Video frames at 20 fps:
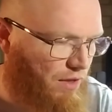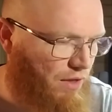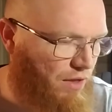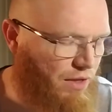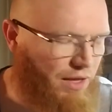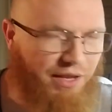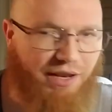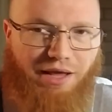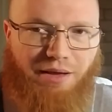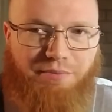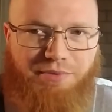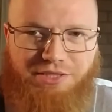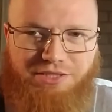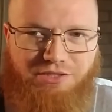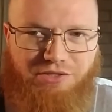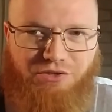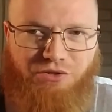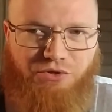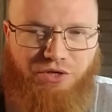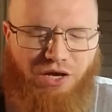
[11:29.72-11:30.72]
And I'm
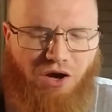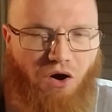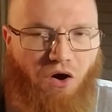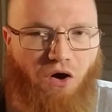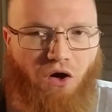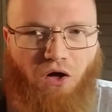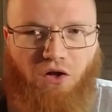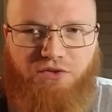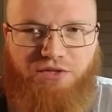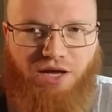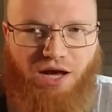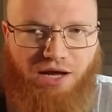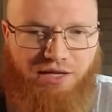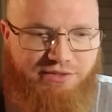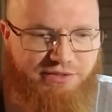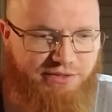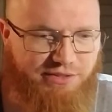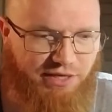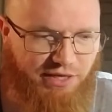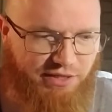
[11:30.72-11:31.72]
excluding all
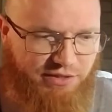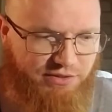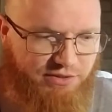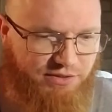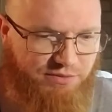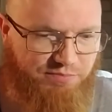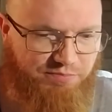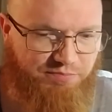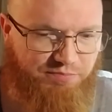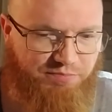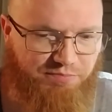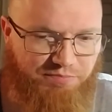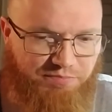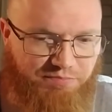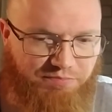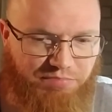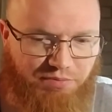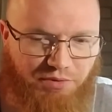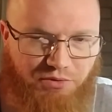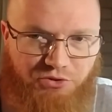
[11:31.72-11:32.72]
nonsense,
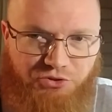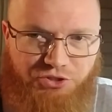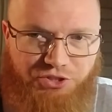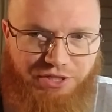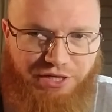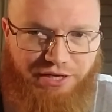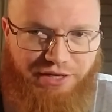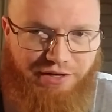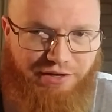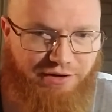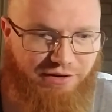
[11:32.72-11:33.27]
bullshit,